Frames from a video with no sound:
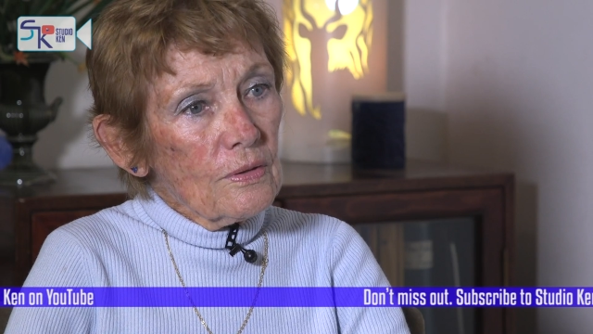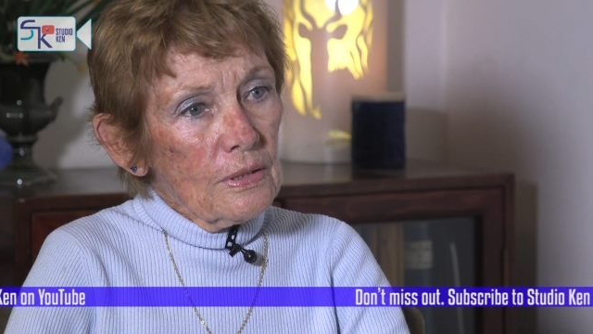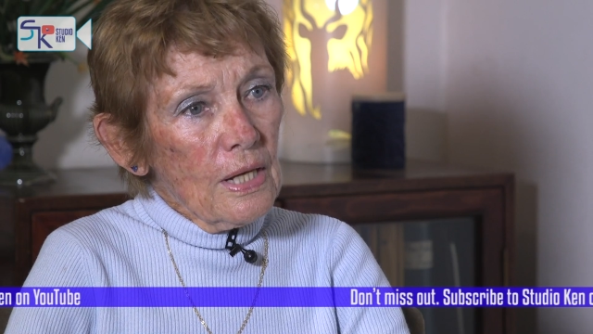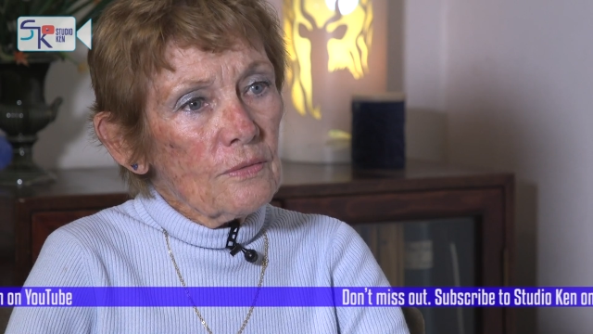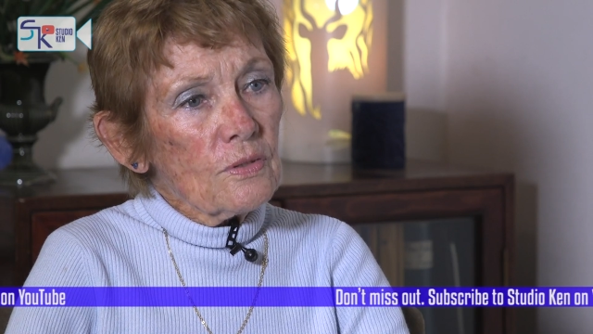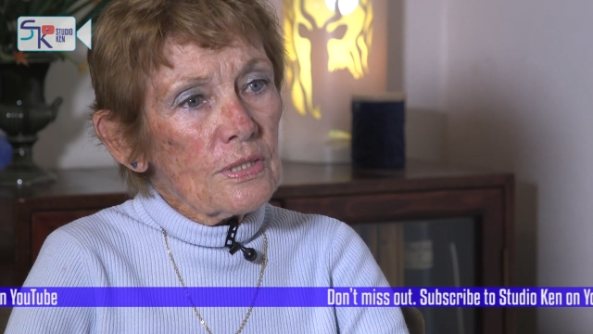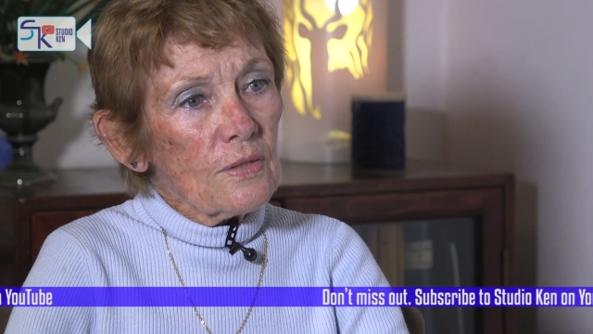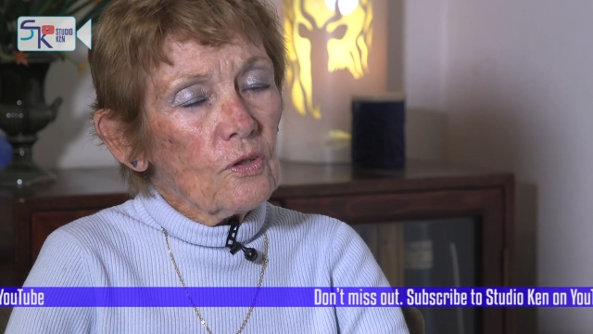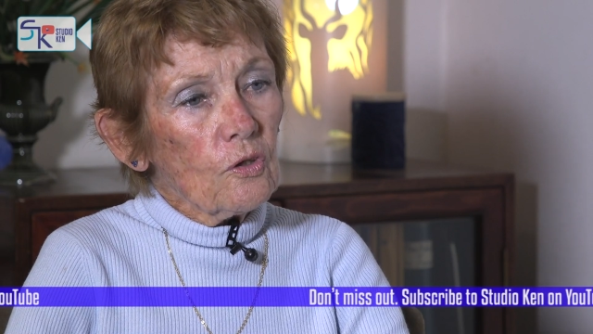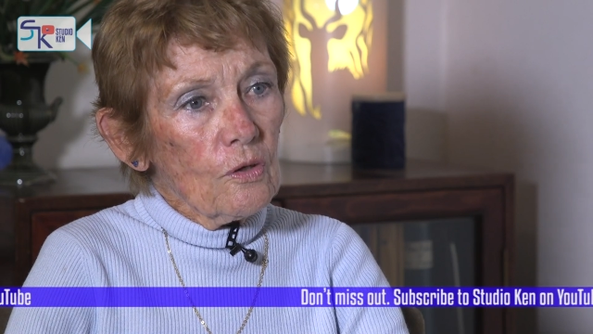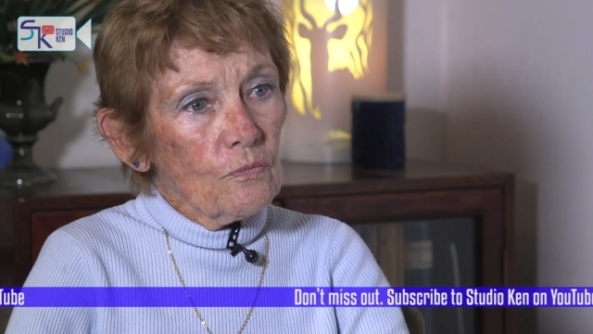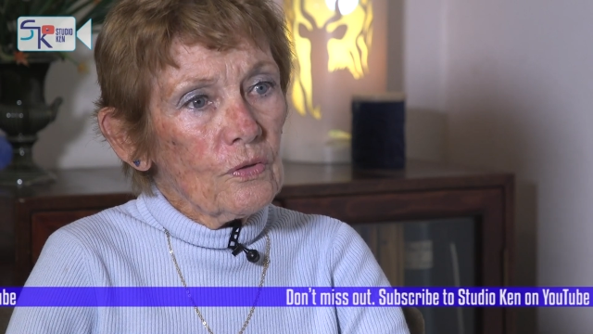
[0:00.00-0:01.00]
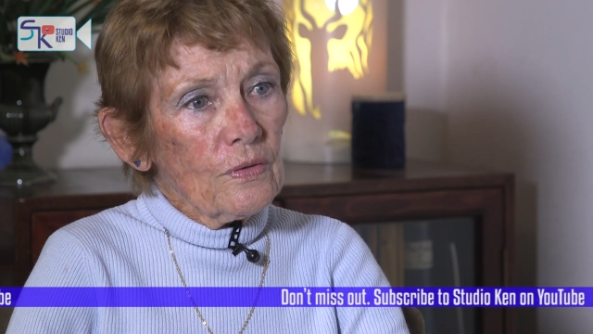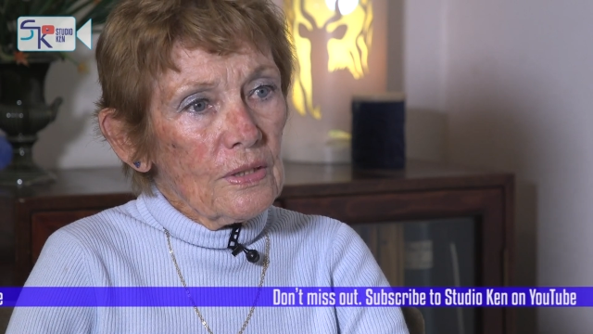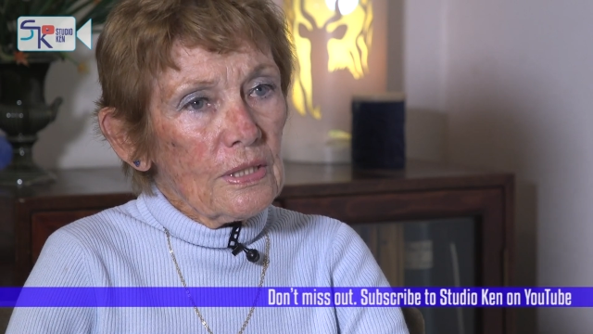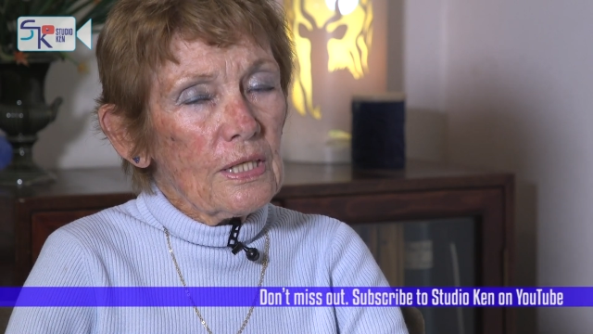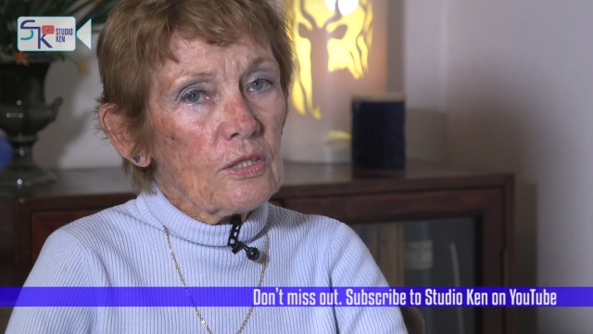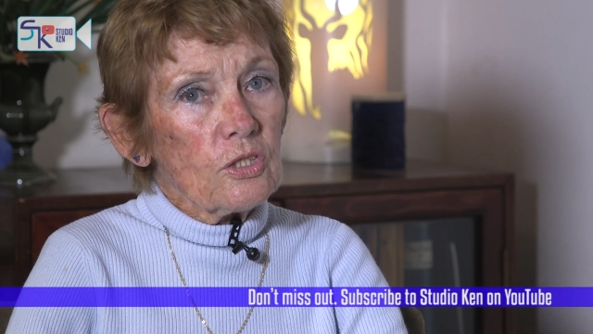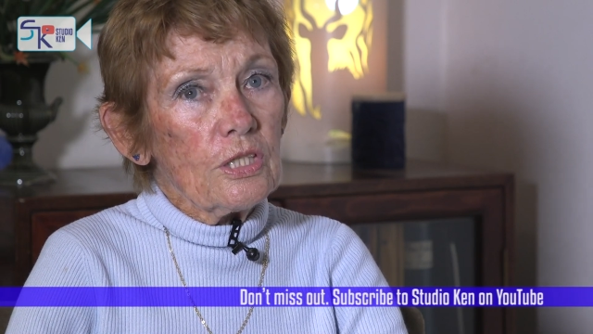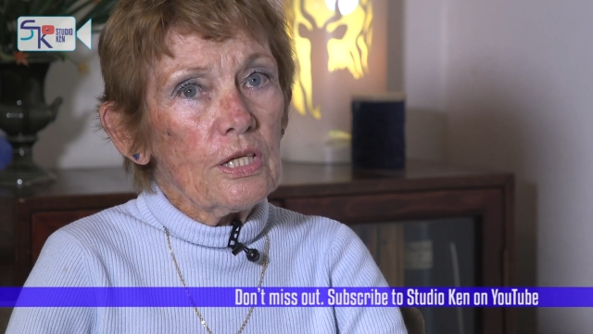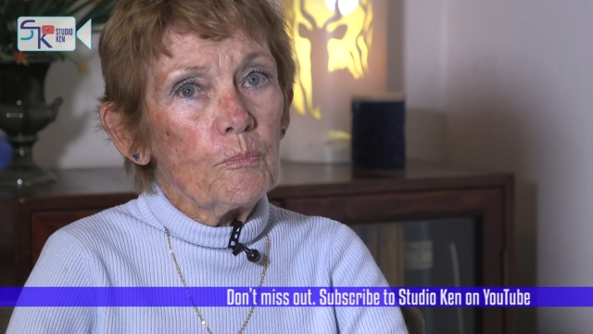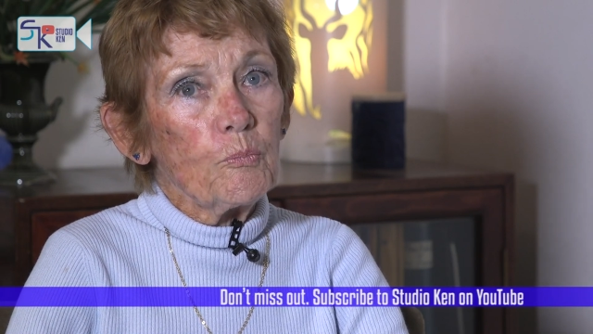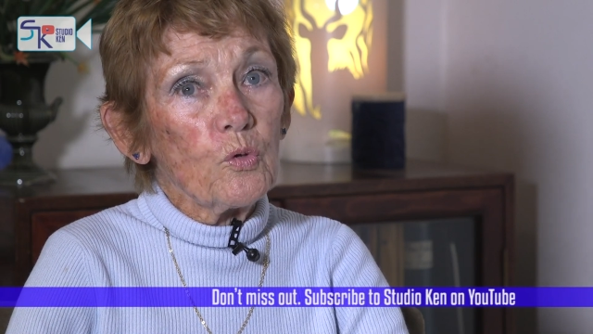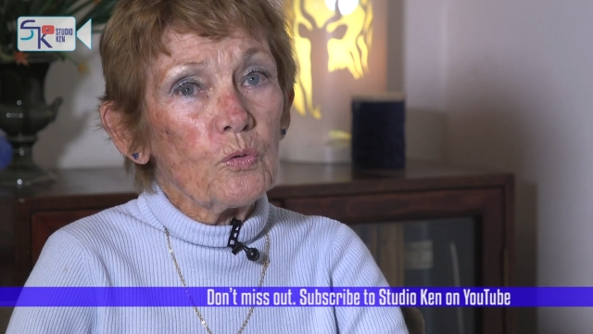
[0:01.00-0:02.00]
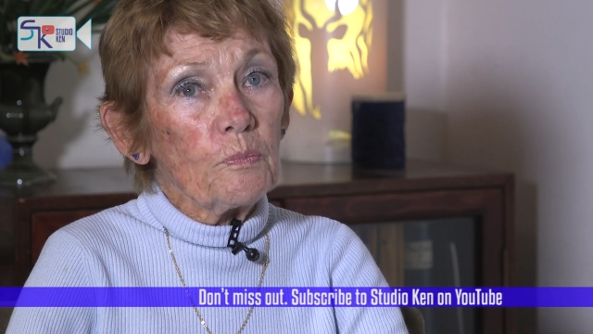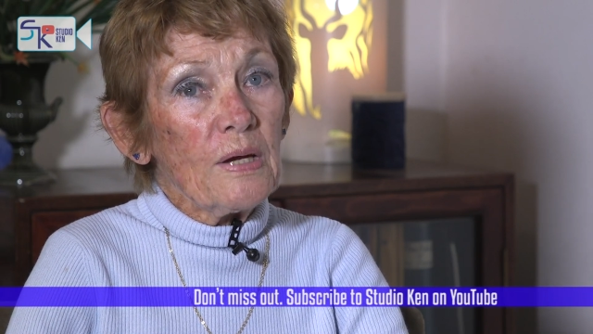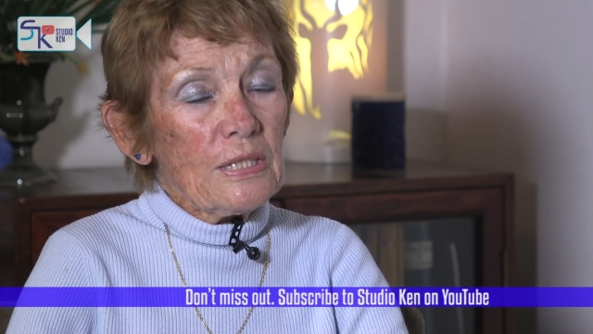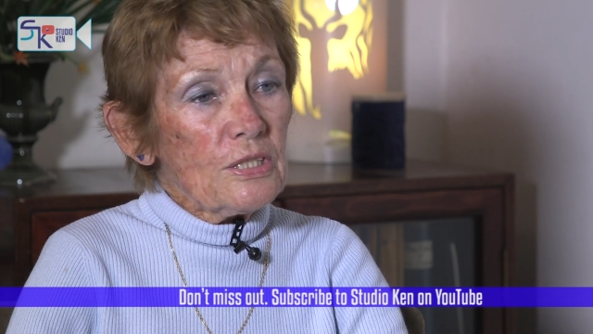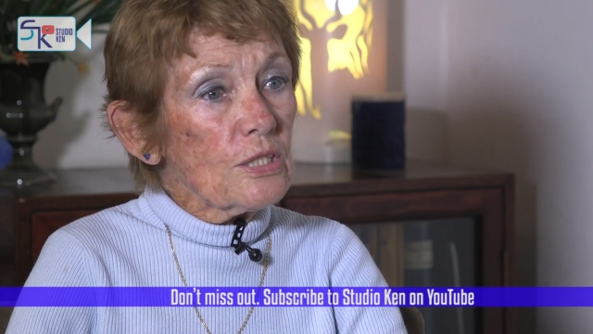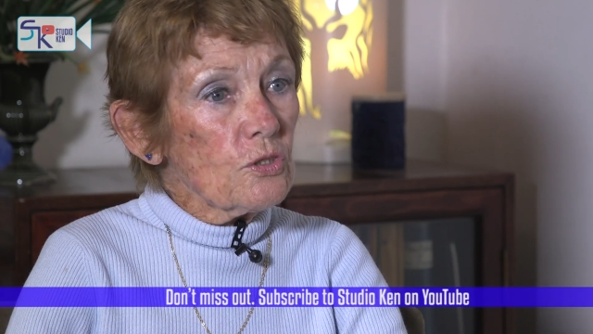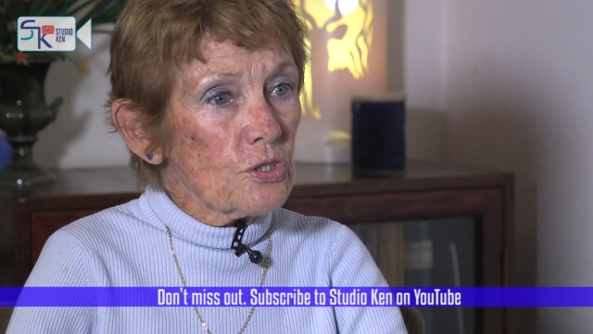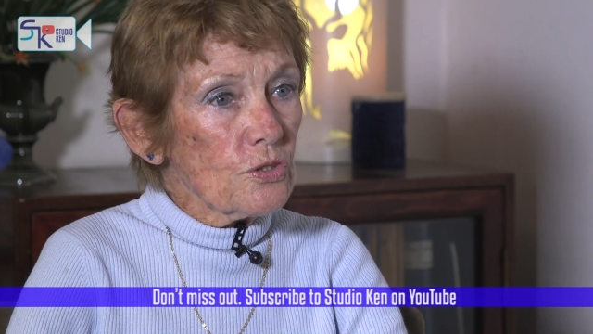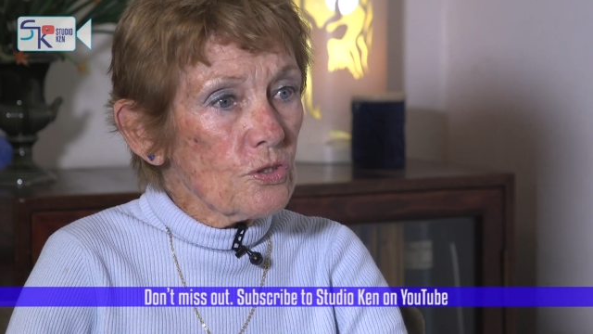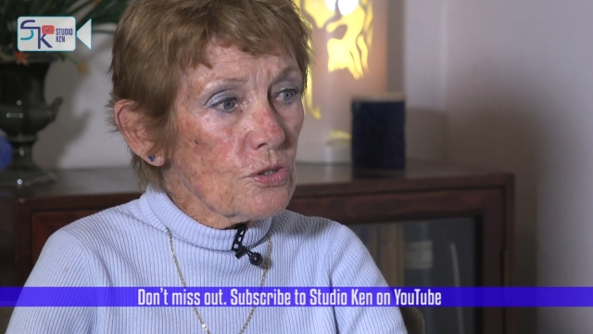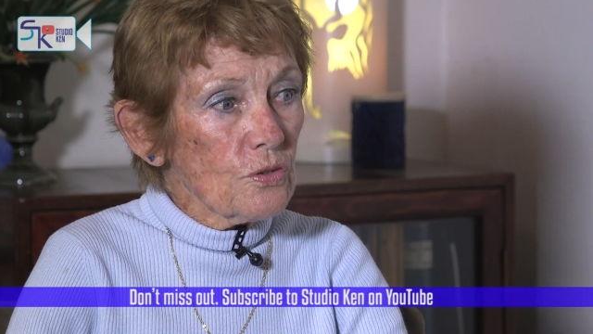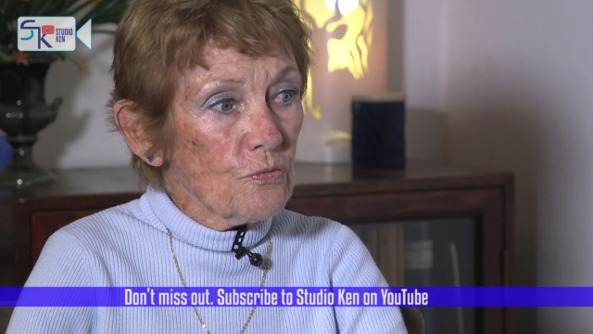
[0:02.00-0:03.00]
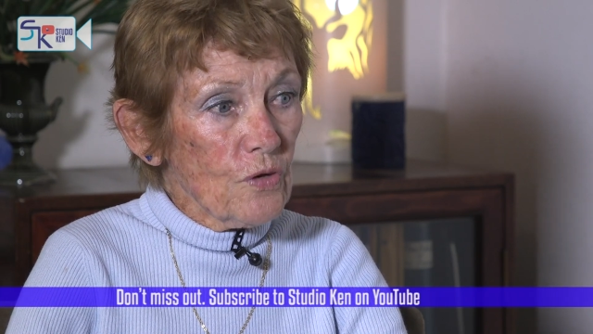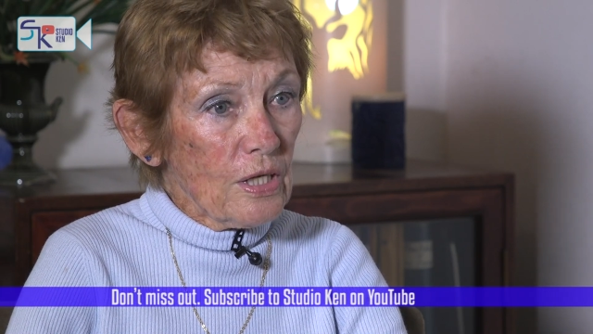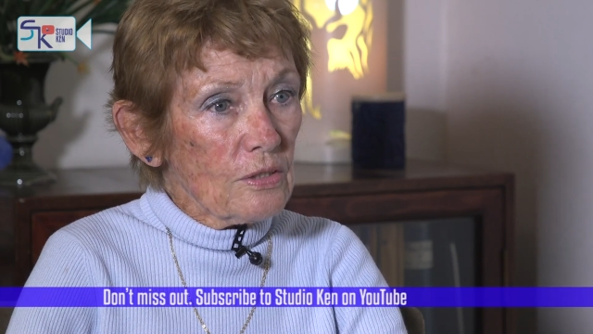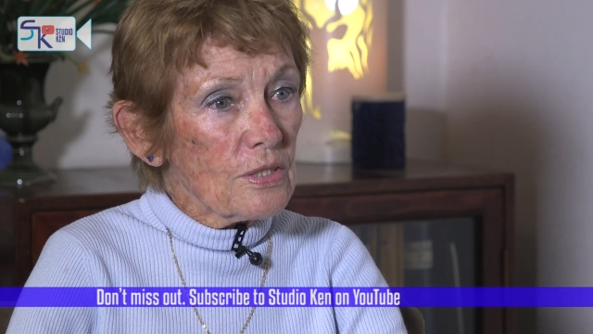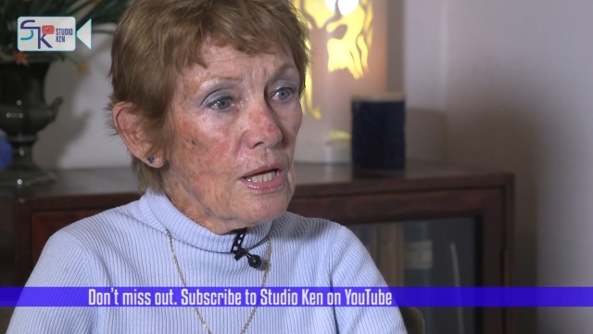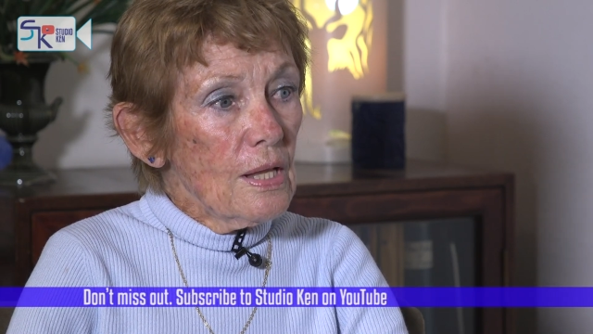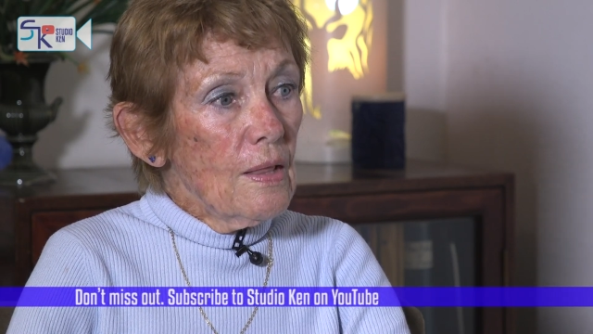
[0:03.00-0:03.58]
the nuns at the convent, that actually brought my attention to the fact